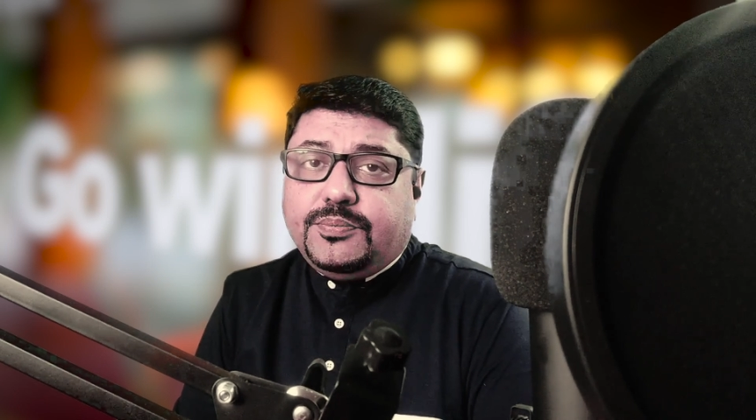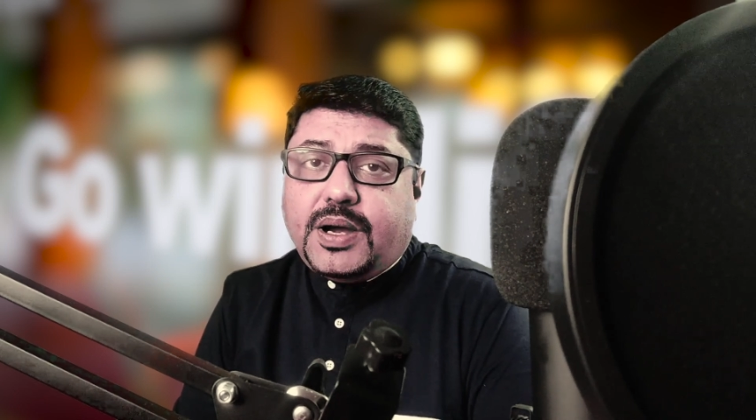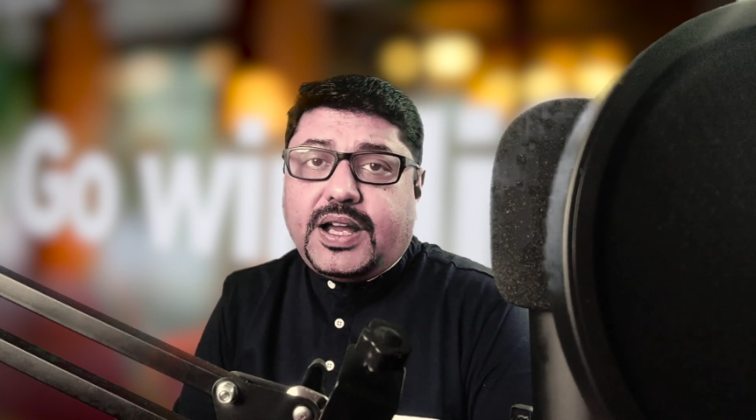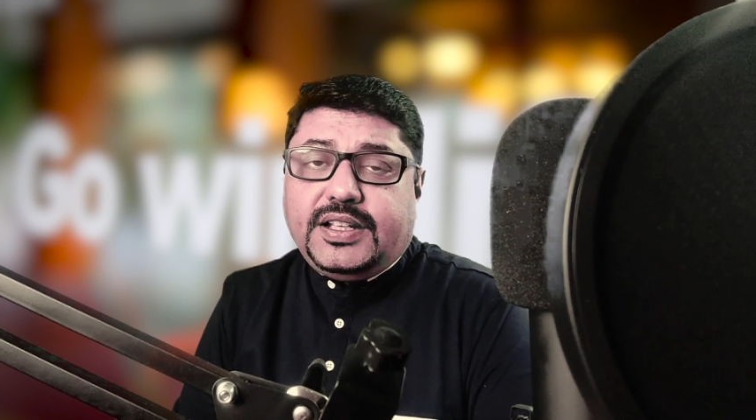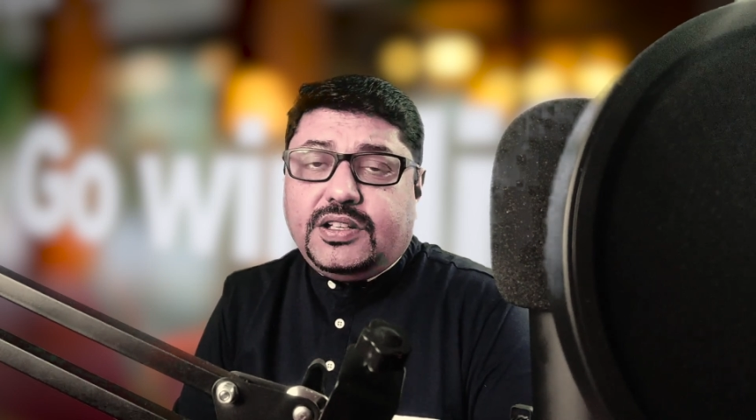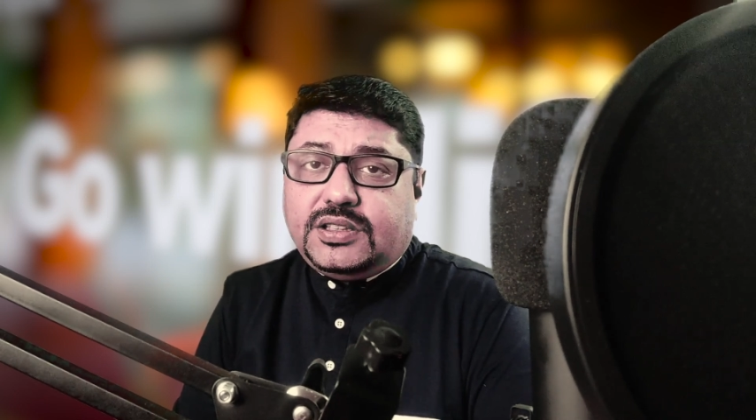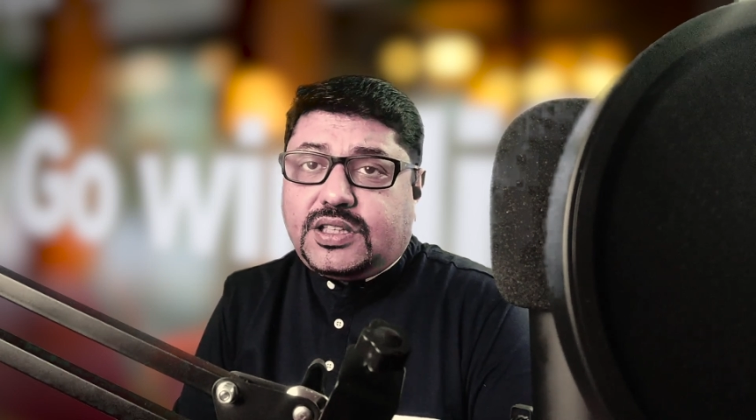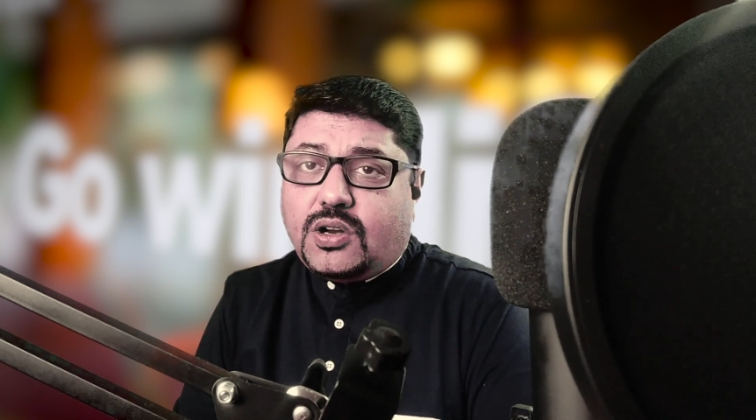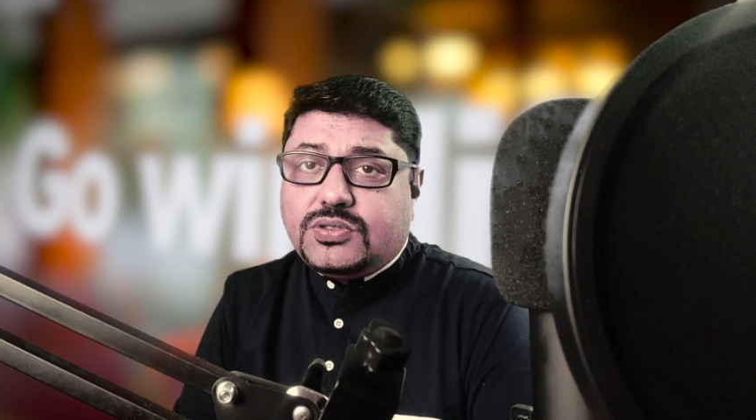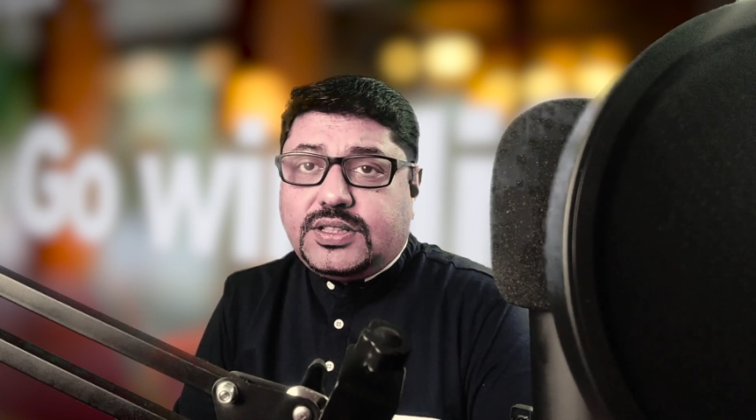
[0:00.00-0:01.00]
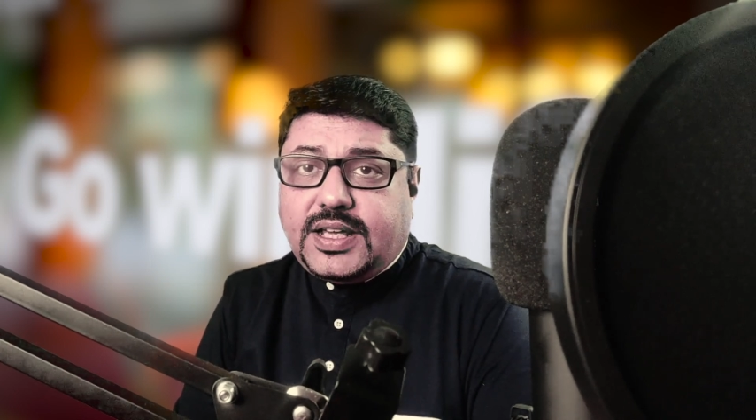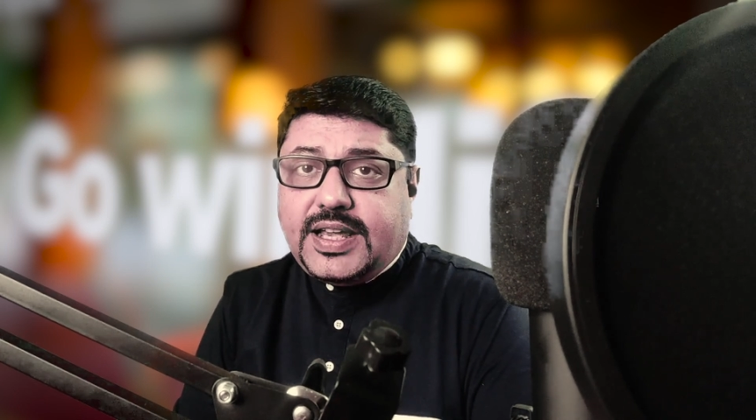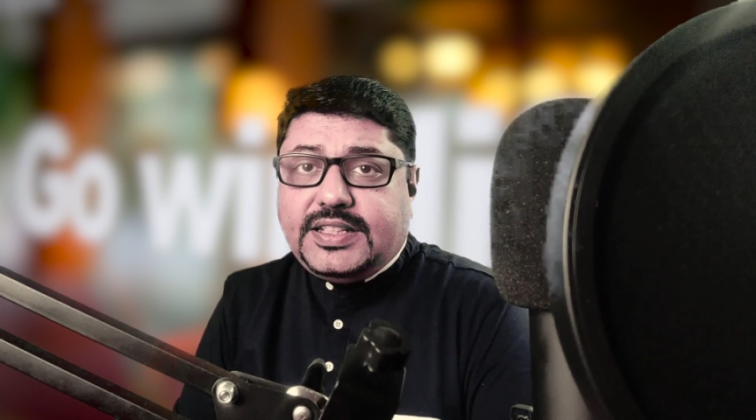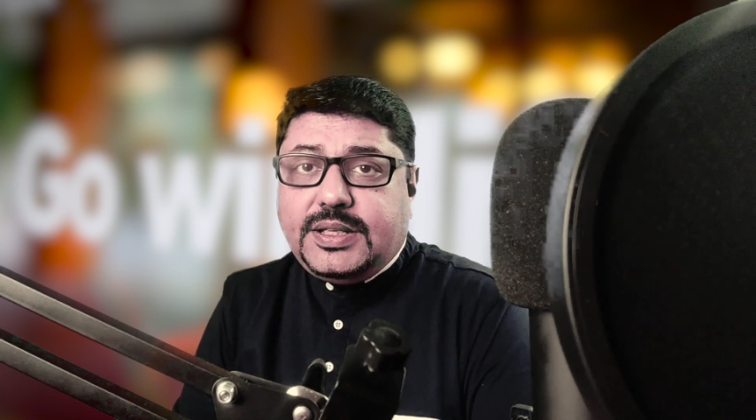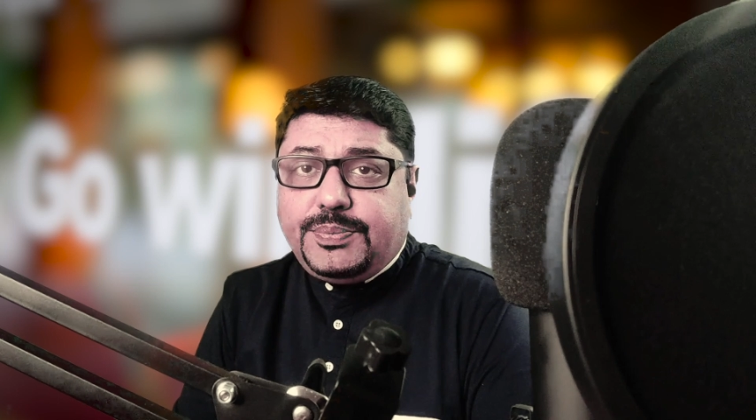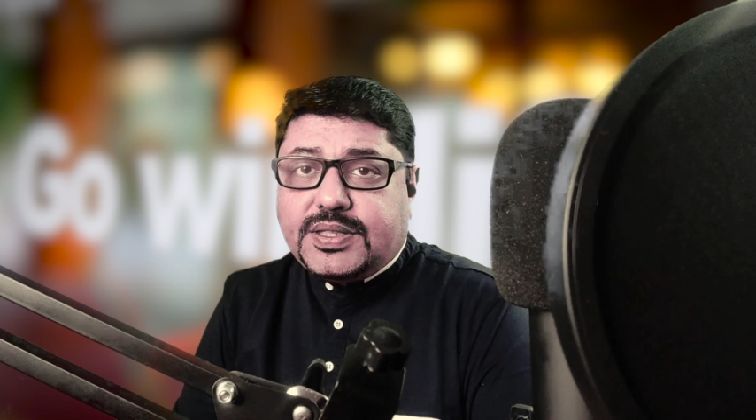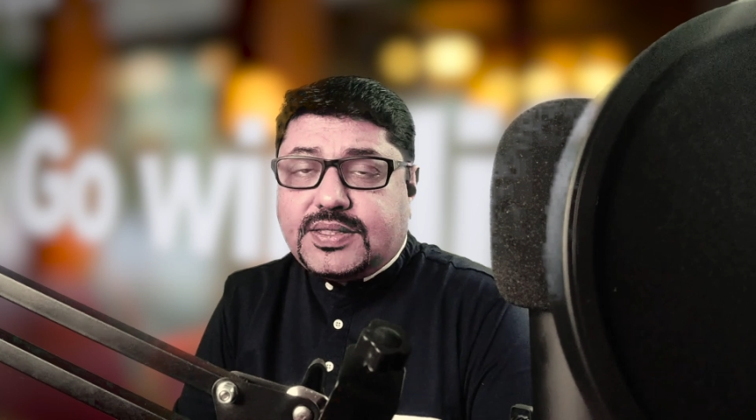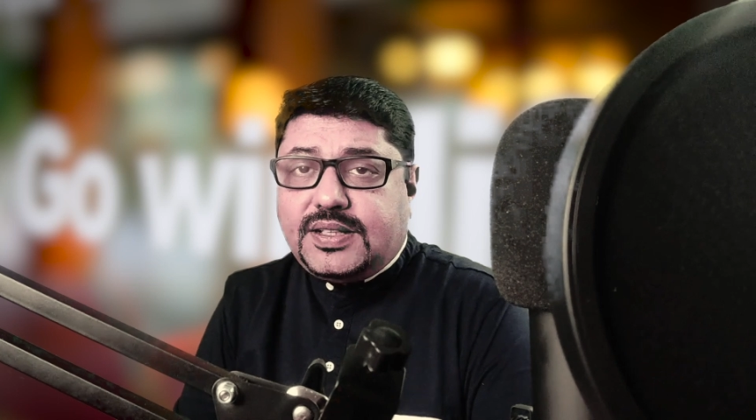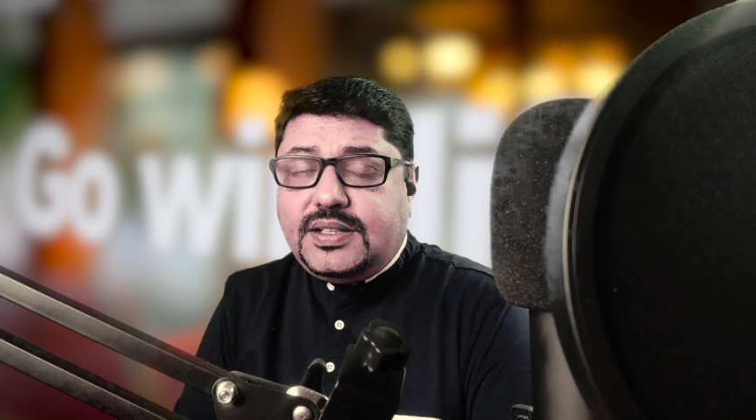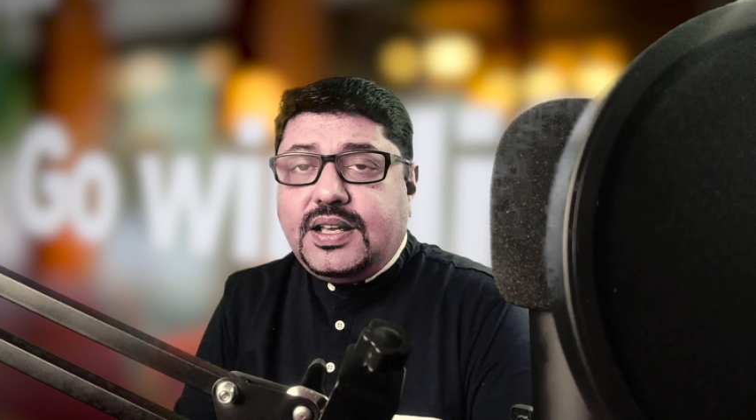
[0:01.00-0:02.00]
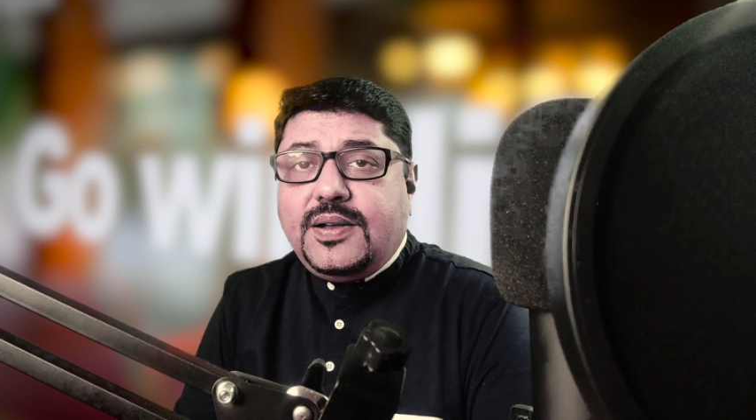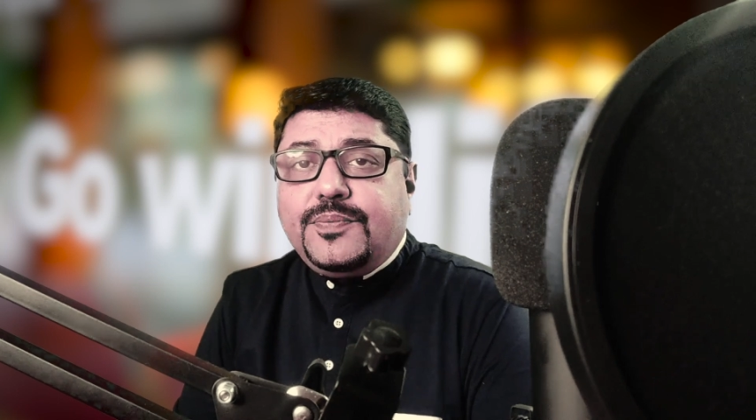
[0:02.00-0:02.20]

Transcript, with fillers: by 1080 pixel